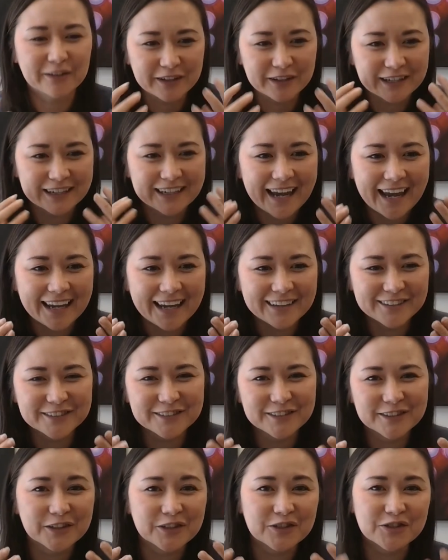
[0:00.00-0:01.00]
a very
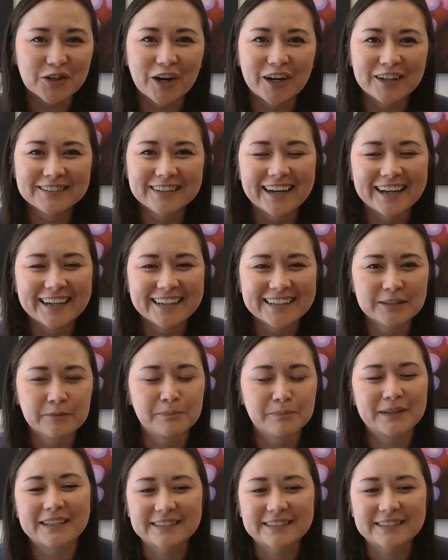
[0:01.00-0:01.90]
angular jawline,